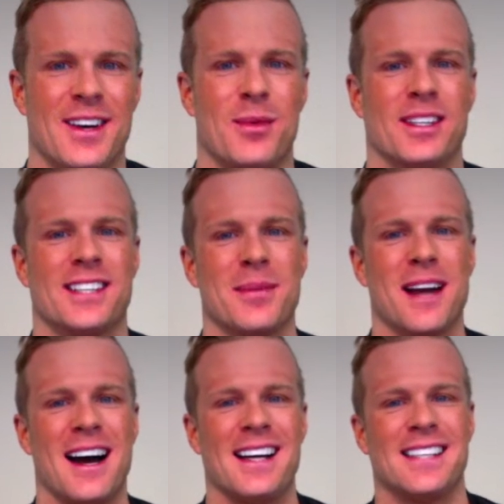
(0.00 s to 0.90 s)
What's up,
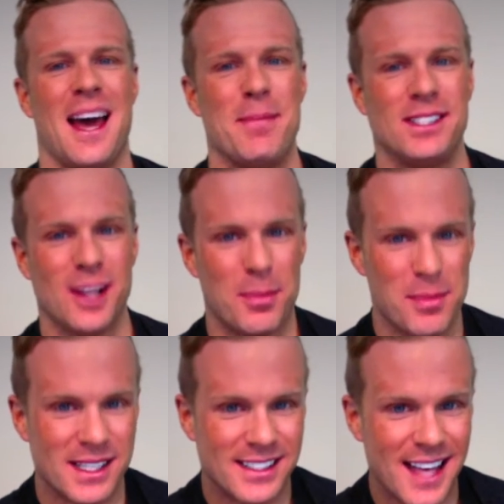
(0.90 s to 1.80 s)
guys? Happy
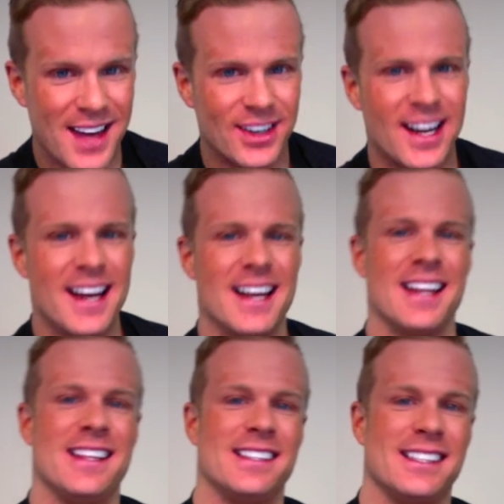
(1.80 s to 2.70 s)
Supplement Saturday.
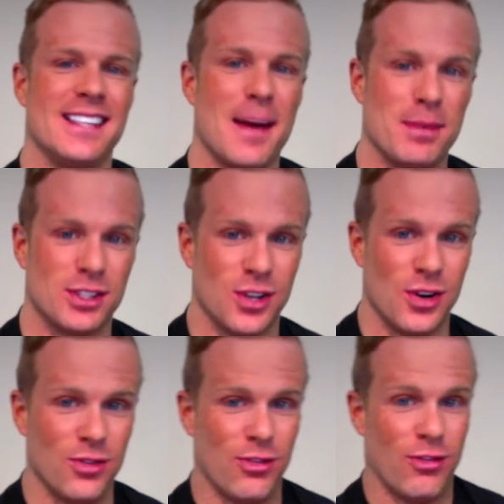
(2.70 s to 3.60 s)
This is
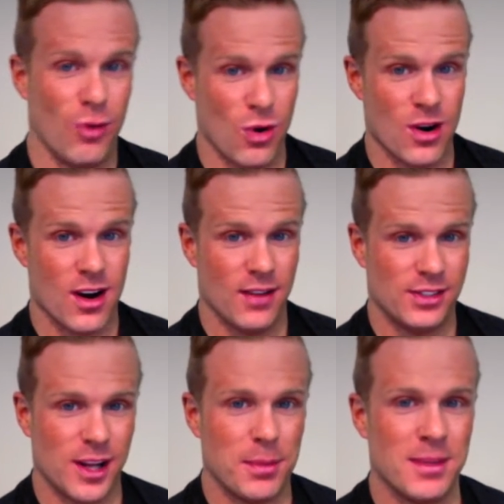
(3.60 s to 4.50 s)
episode 4 of
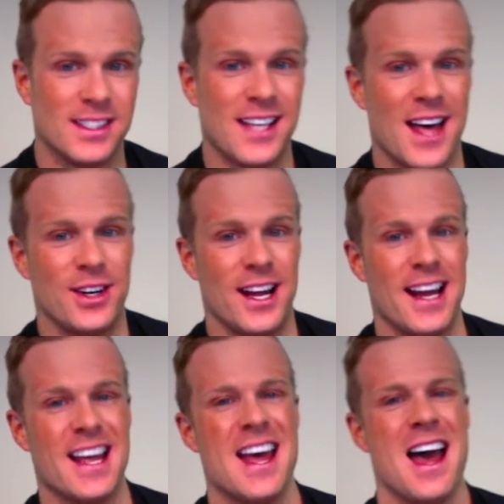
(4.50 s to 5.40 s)
Supplement
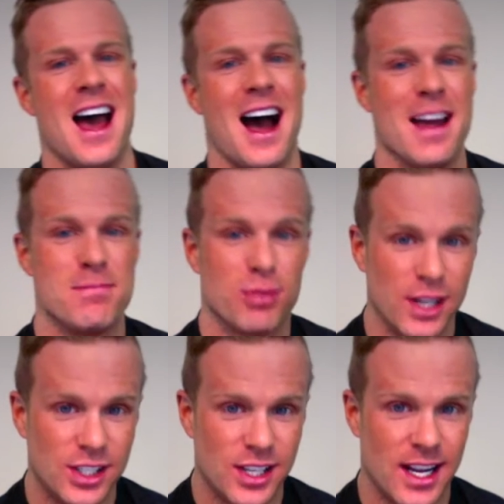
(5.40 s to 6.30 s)
Saturday. I
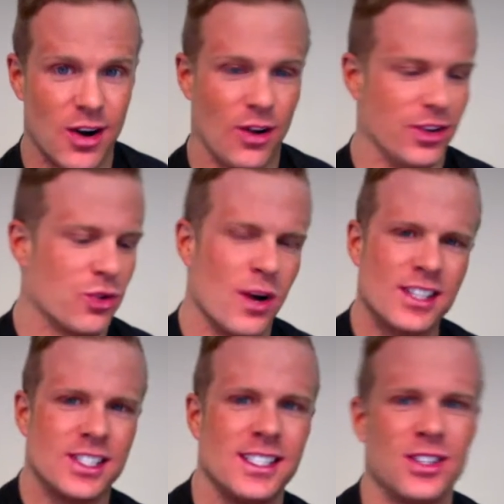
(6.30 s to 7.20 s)
appreciate all the
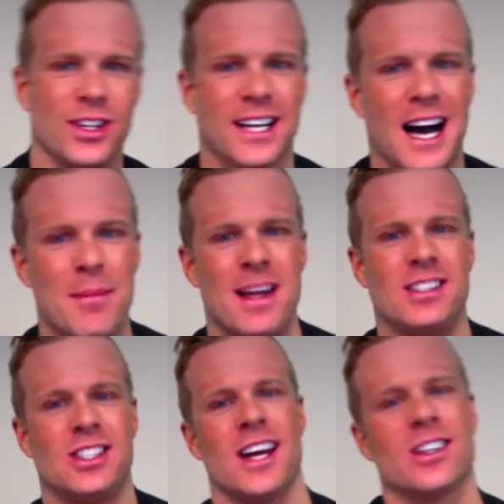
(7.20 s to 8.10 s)
questions, all the
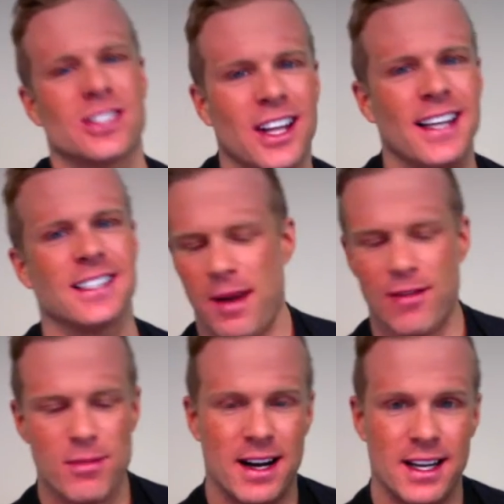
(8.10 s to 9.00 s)
comments, shares, likes,
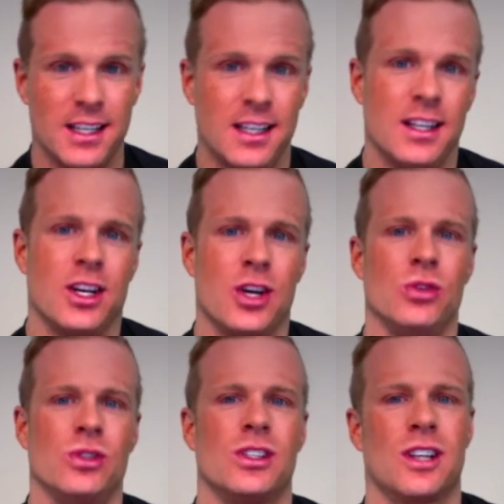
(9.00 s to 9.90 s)
everybody
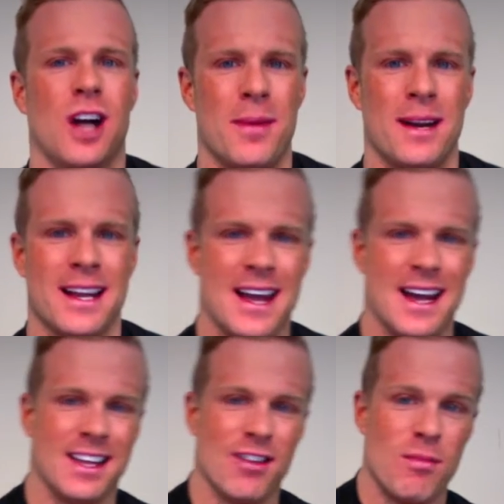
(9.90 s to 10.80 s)
who's coming in
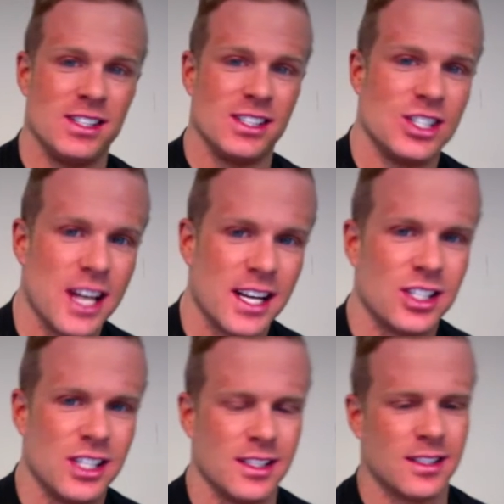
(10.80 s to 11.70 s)
and giving me
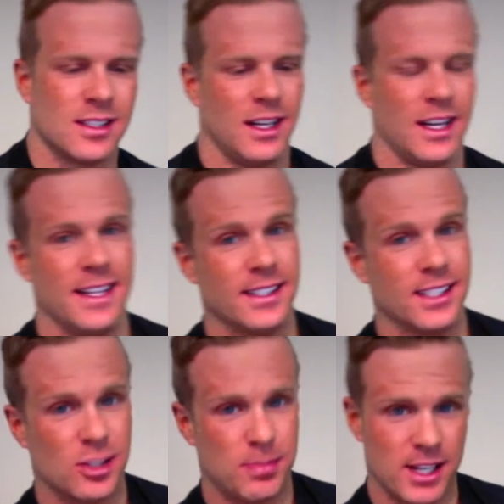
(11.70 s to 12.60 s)
suggestions. This is
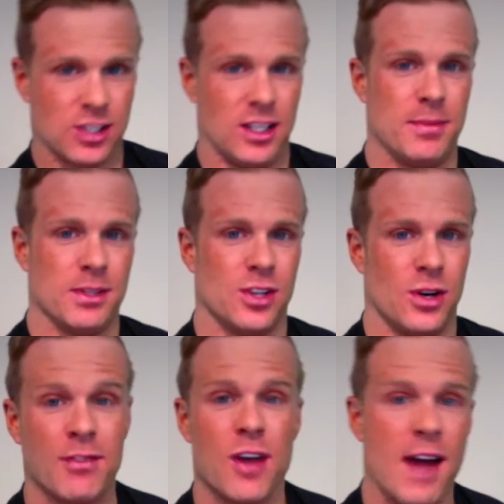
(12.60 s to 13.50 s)
a special
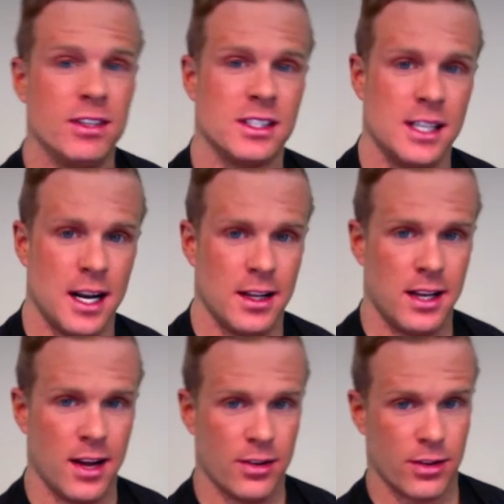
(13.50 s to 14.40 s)
episode. If you haven't seen any of
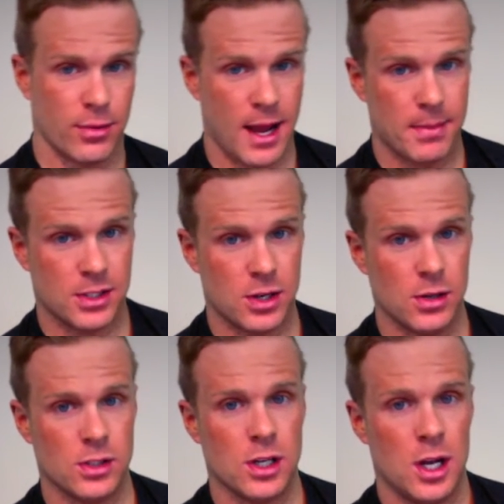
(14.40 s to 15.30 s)
the other 3
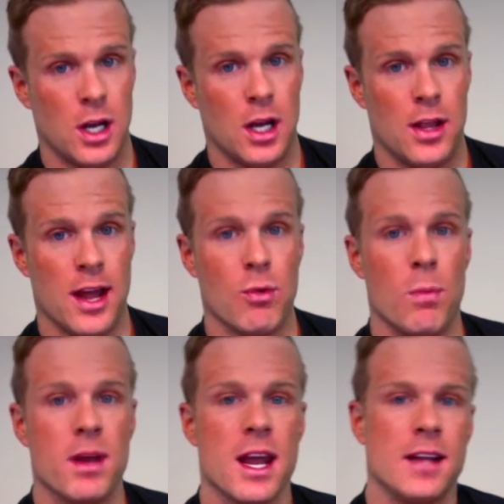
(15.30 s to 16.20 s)
episodes, they will
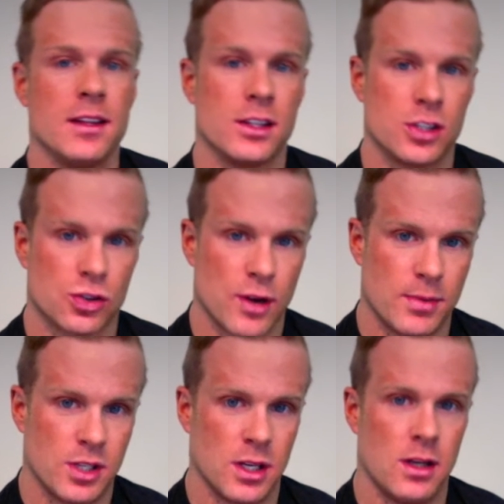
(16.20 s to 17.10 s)
be in the
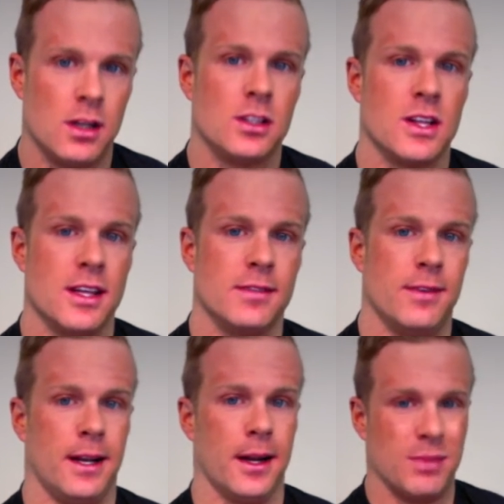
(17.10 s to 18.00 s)
description to this
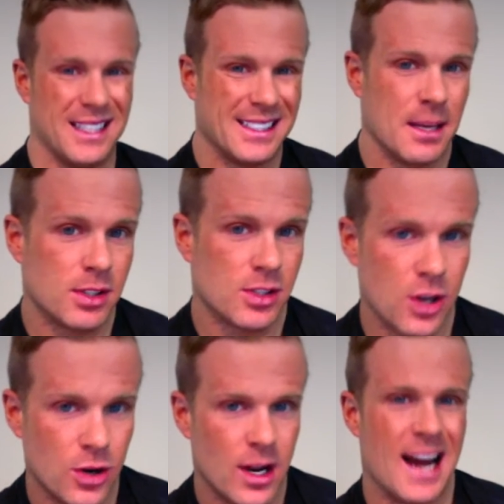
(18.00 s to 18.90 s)
video. This
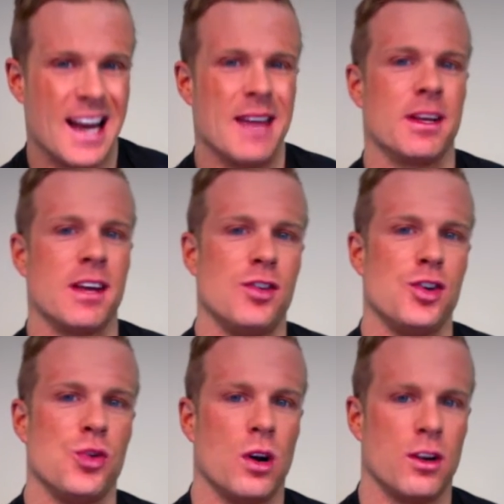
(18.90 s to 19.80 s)
episode, I am giving
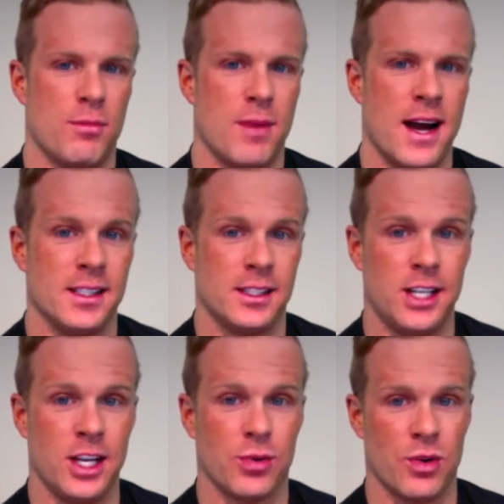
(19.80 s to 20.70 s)
you one of my
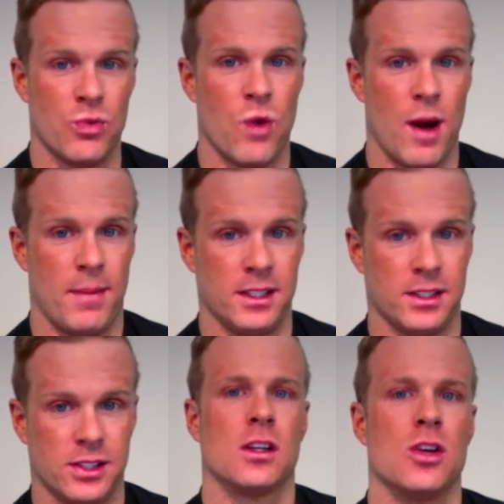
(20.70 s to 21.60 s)
secret
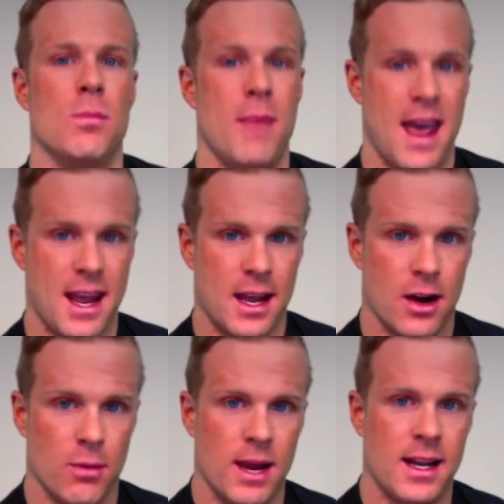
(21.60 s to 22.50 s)
weapons. You may
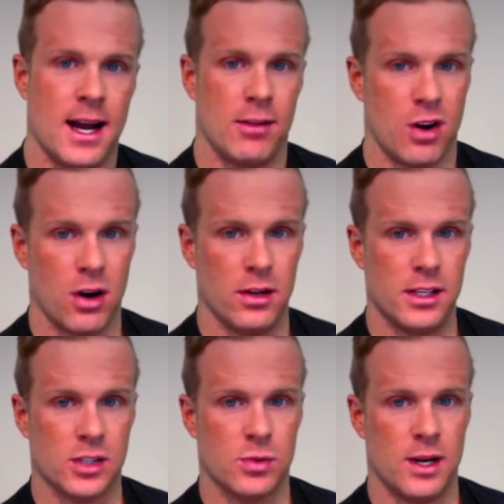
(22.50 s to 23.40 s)
or may not have heard of
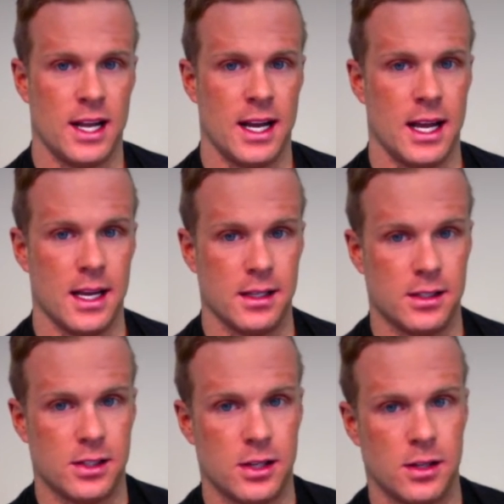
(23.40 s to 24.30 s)
this one. It
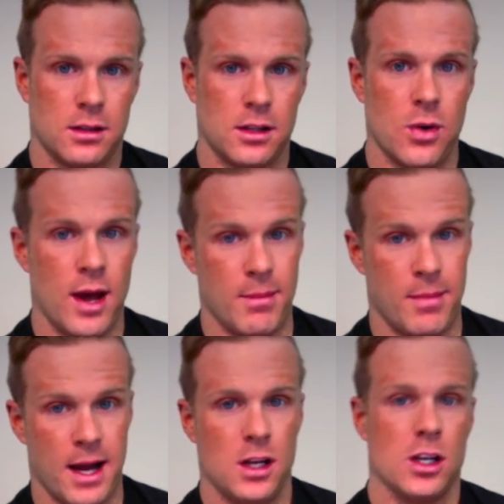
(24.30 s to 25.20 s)
is
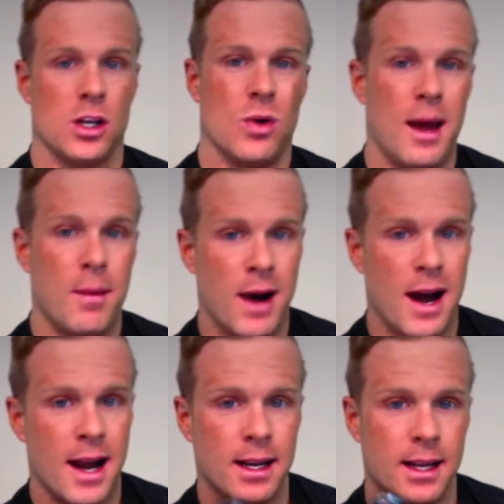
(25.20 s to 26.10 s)
Yohimbine.
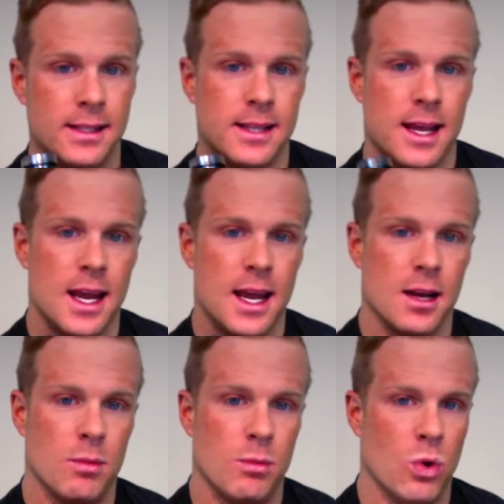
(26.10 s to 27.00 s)
Yohimbine is
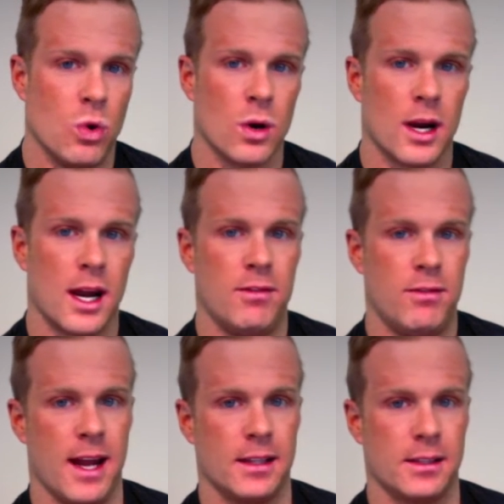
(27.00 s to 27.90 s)
a more
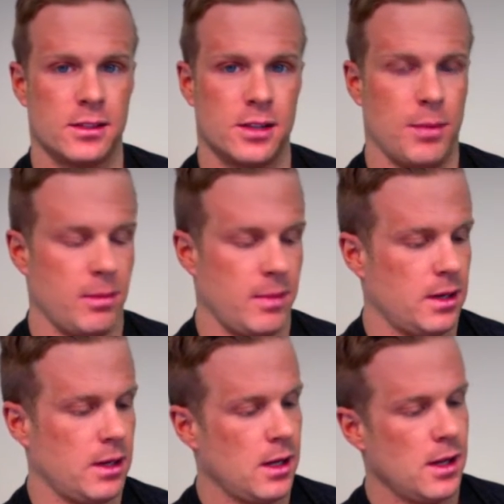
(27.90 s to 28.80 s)
advanced supplement.
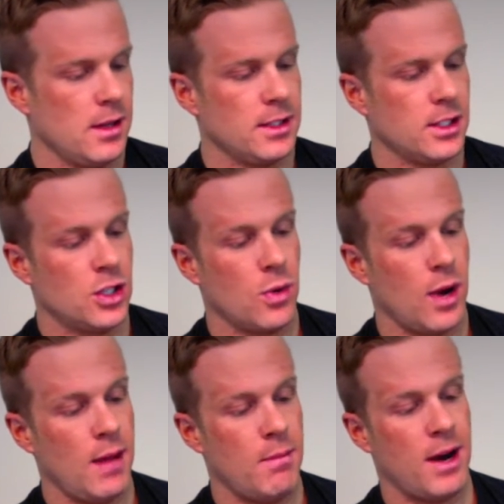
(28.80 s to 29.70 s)
This is
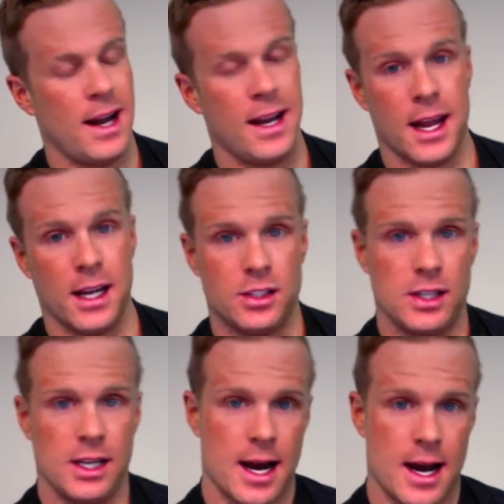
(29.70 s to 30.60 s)
Yohimbine
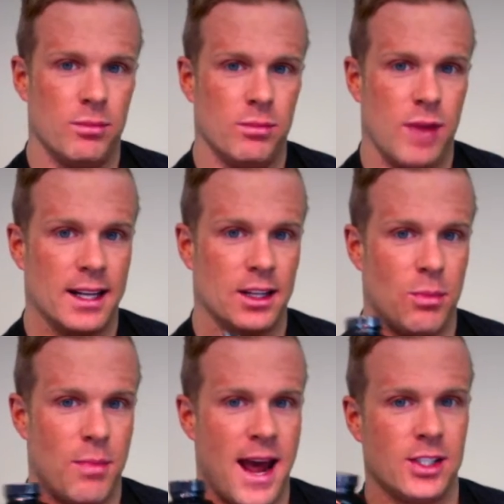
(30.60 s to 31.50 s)
HCI. Add a little
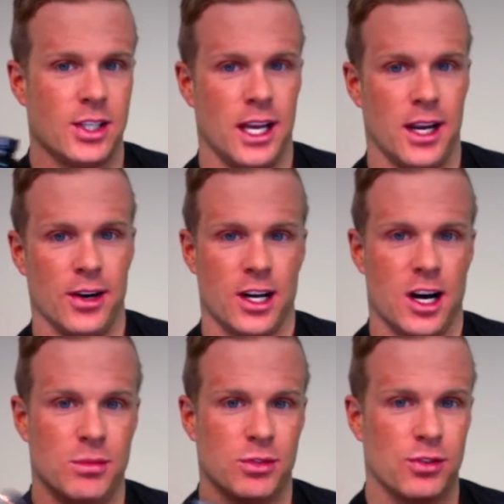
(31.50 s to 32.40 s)
magic here. It
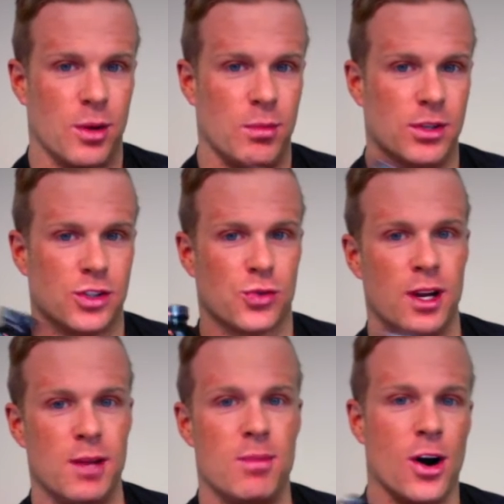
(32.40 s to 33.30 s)
comes from
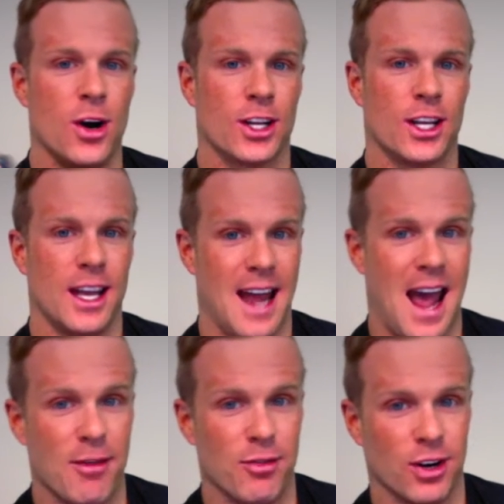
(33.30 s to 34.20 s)
tree bark in
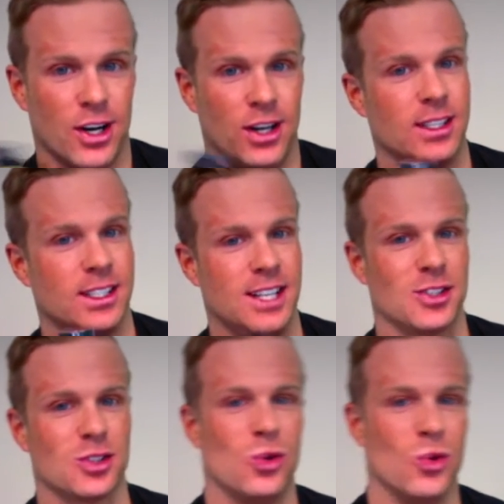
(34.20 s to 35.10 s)
Africa.
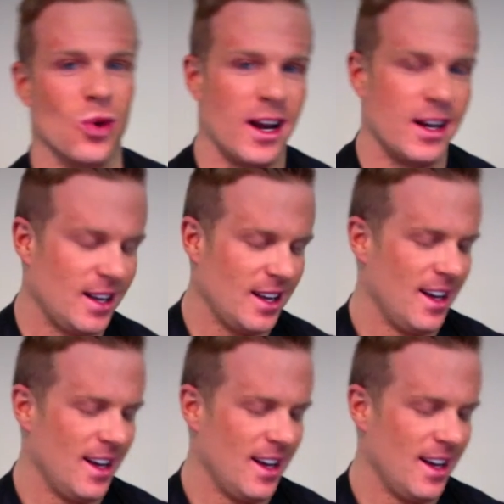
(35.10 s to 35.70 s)
Sounds cool, right?